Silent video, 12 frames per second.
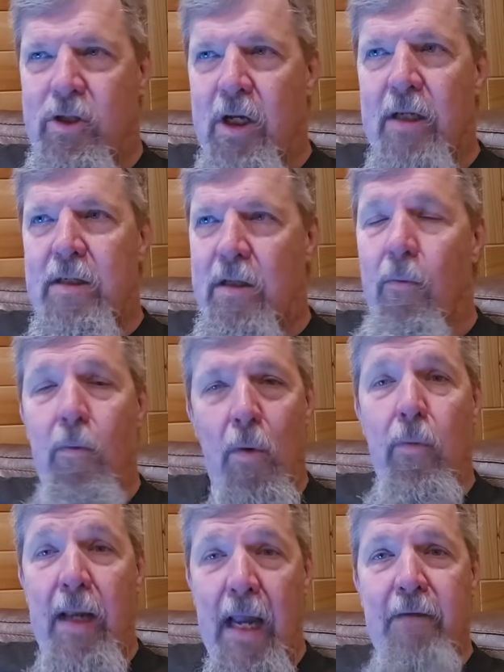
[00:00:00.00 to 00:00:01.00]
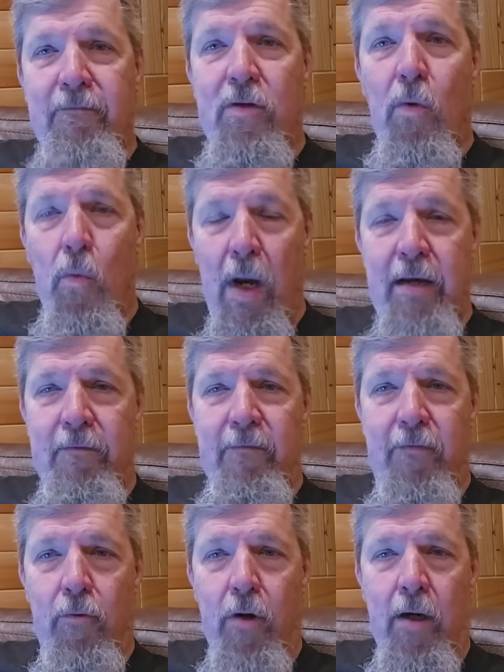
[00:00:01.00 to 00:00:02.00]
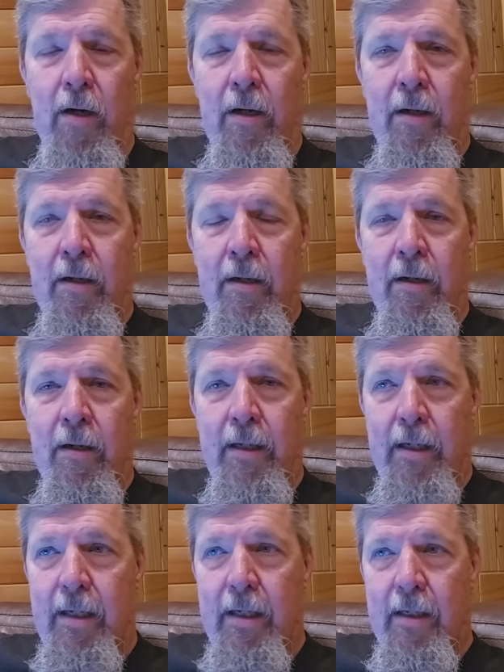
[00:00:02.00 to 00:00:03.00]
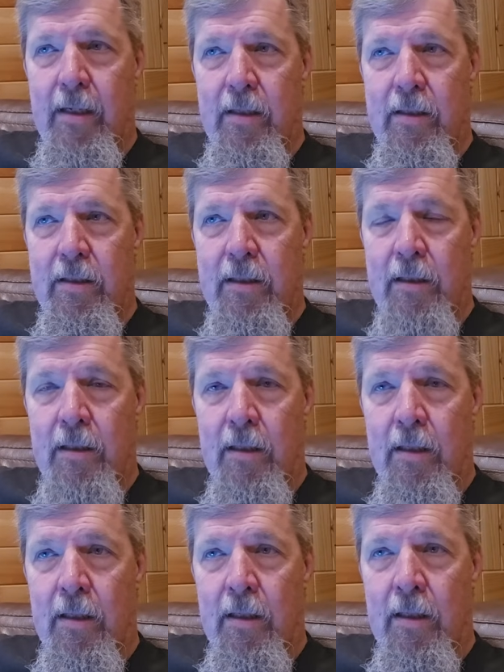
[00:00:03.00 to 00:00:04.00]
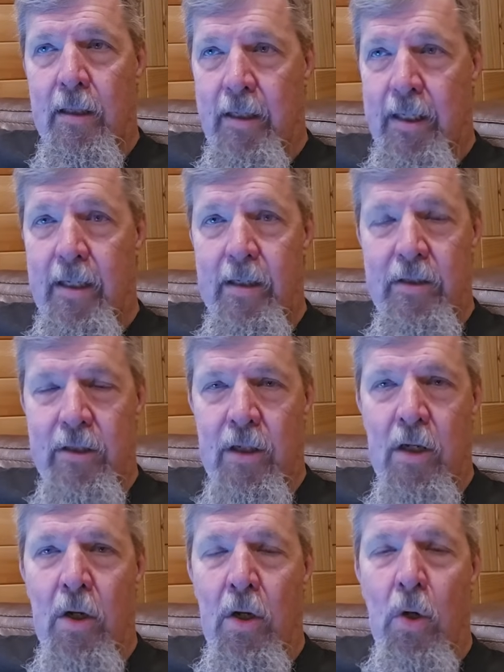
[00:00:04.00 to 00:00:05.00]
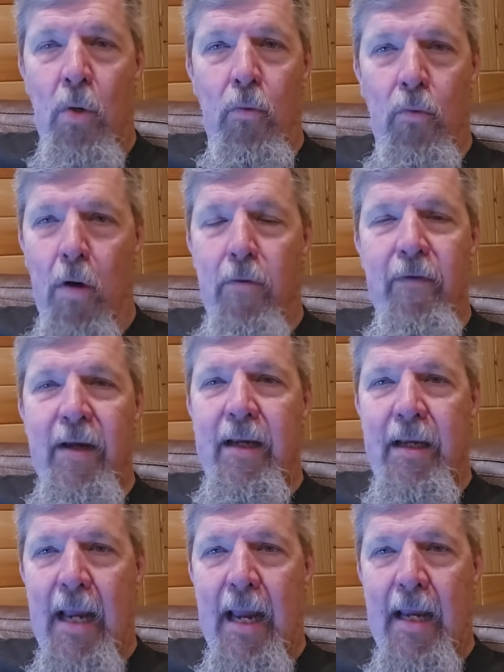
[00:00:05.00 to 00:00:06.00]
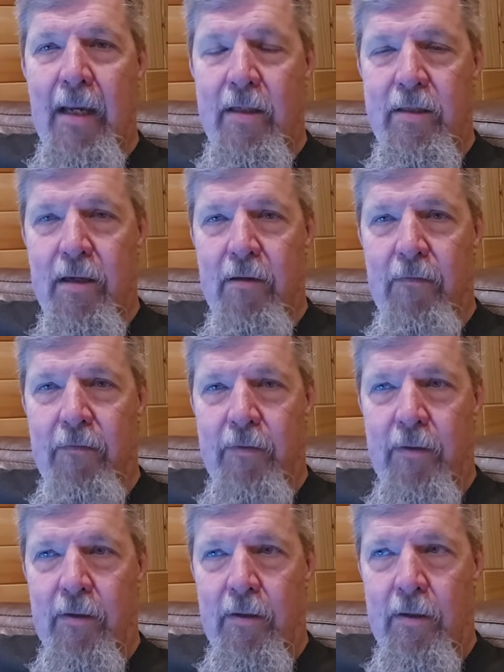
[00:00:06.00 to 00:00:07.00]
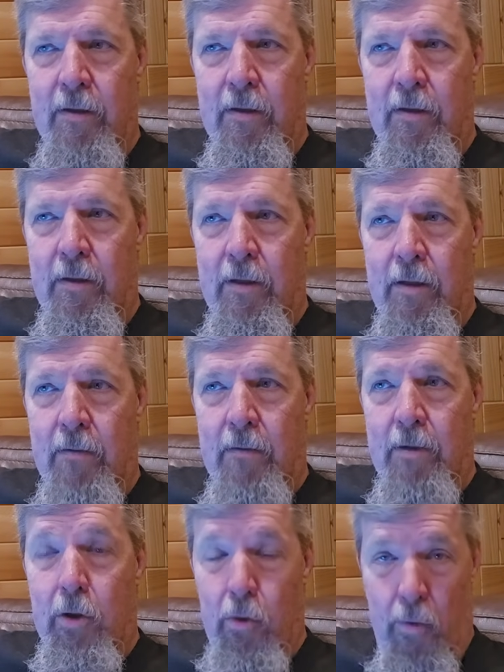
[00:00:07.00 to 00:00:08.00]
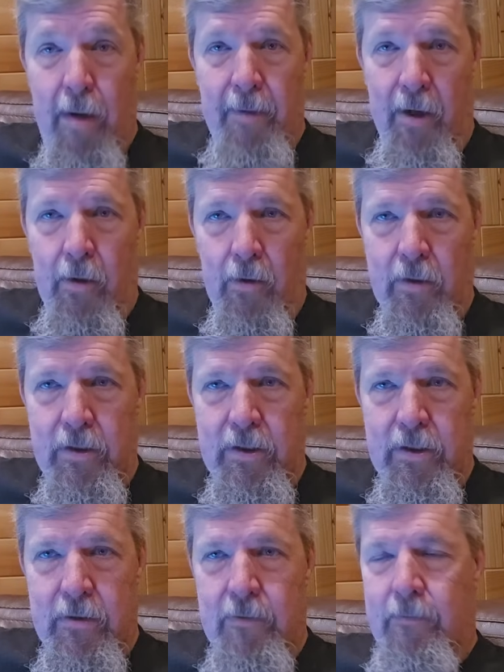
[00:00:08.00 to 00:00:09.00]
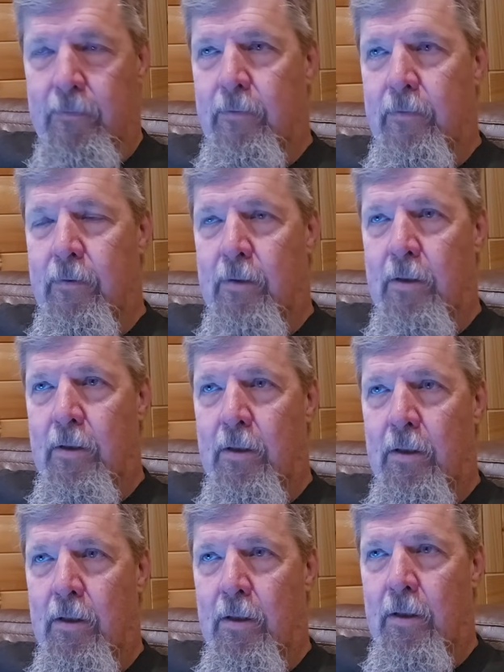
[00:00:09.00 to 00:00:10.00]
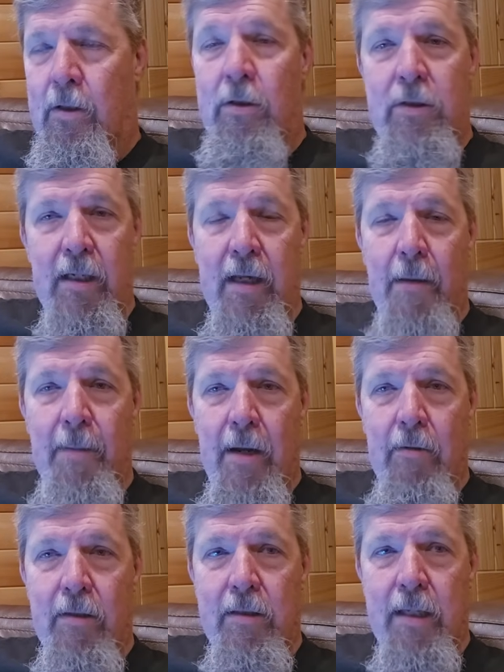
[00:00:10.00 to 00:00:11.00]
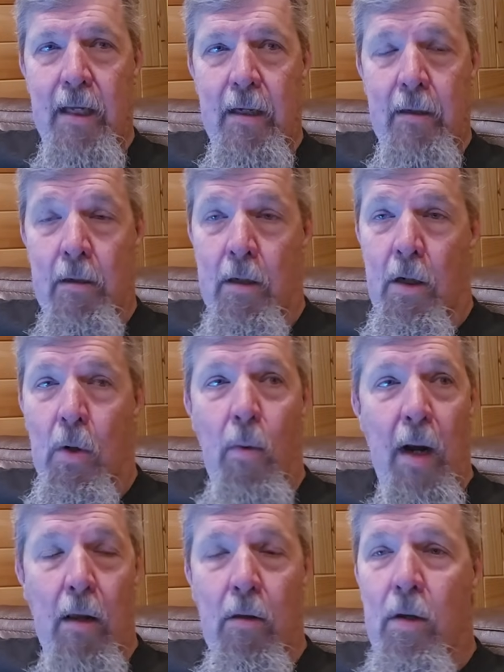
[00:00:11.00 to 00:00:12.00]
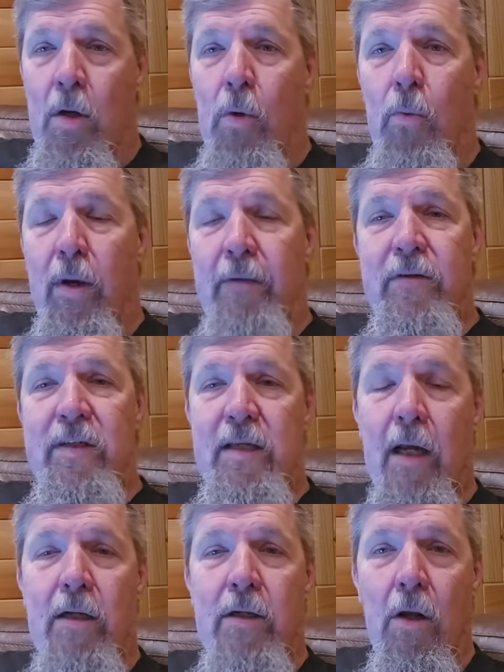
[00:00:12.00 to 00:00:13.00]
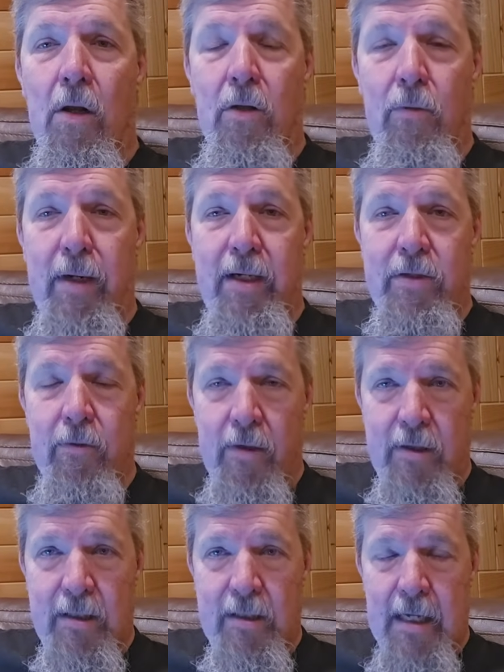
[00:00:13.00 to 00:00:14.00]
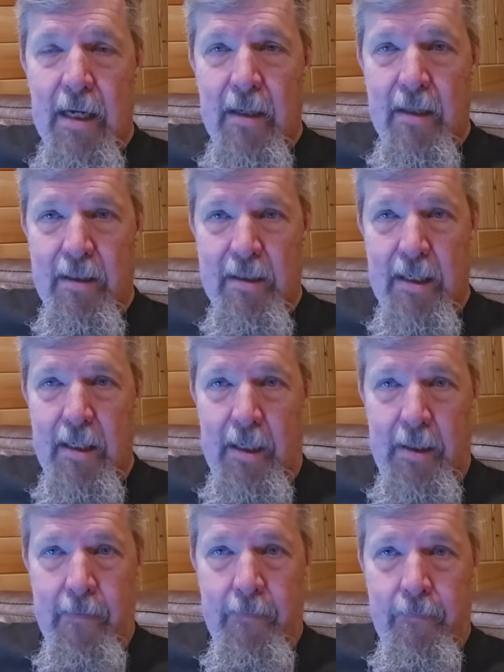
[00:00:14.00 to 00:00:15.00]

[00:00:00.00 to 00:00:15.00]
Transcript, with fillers: just what we have to wait for is these roving gangs of criminals to come out and say, well, we've sucked all the resources out of the city.